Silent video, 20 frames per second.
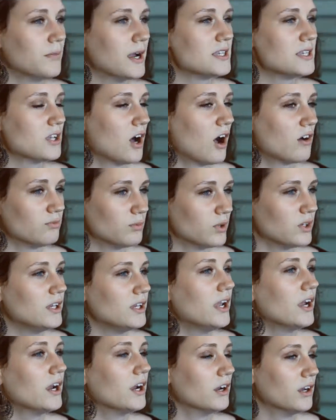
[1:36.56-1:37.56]
My sophomore
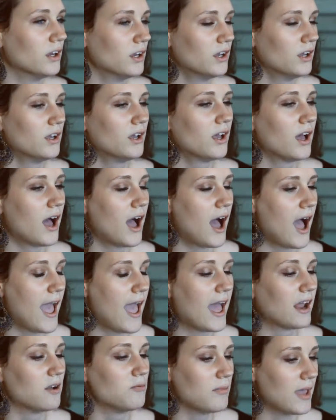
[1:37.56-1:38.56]
year, I had